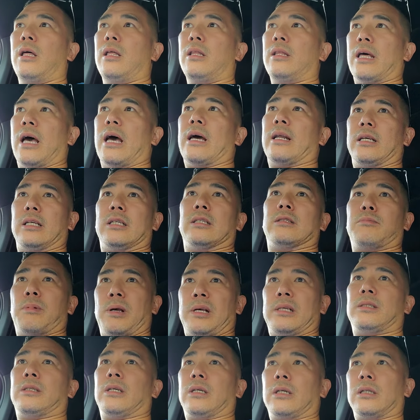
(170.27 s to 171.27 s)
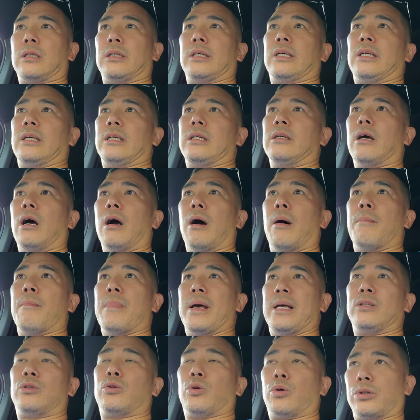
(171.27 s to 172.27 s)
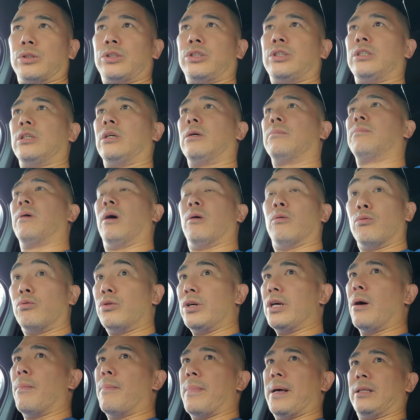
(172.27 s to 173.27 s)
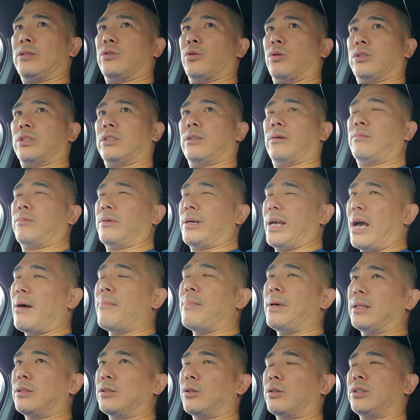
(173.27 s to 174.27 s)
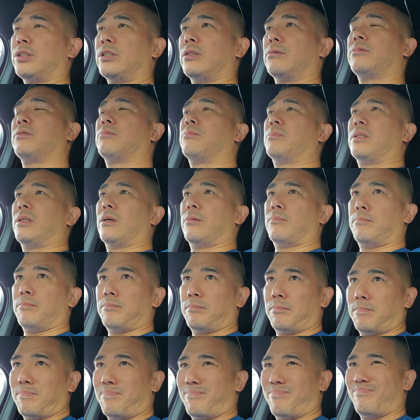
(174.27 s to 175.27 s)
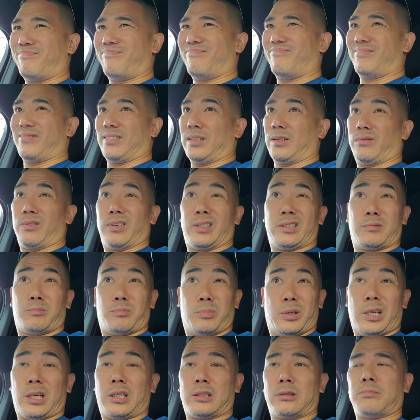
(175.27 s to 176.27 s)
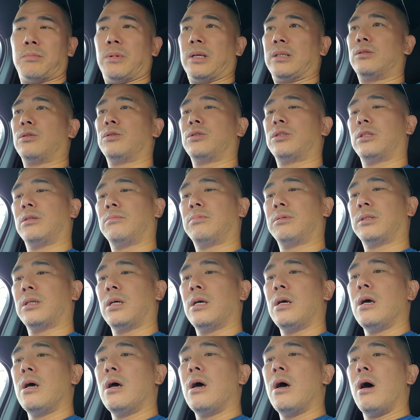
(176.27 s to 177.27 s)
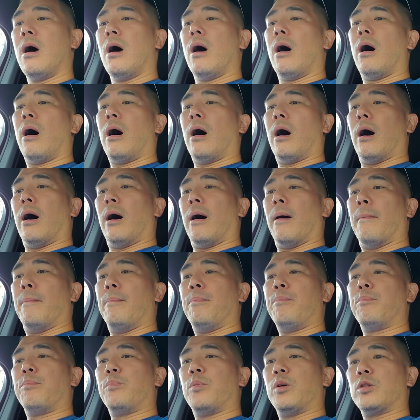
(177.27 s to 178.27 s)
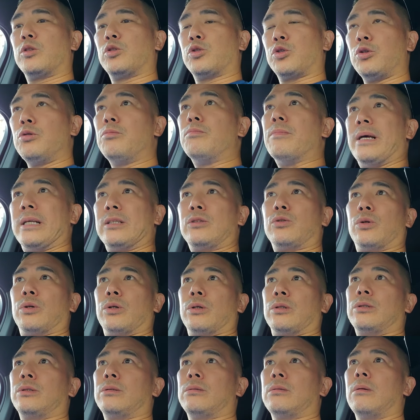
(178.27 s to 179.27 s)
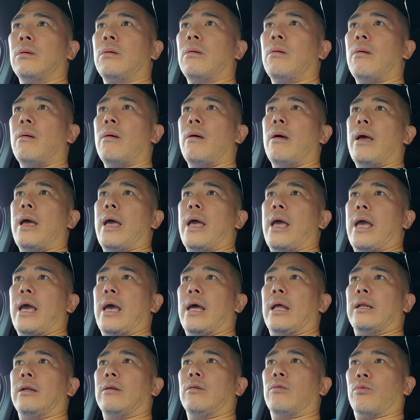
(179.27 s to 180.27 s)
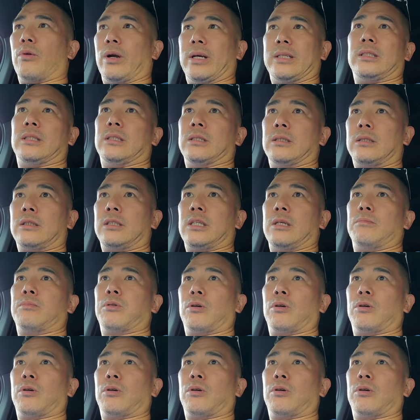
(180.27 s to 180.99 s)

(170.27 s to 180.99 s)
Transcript: that is basically a mentorship, a real mentorship. We have mentorships, but that's BS mentorships. True mentors and residency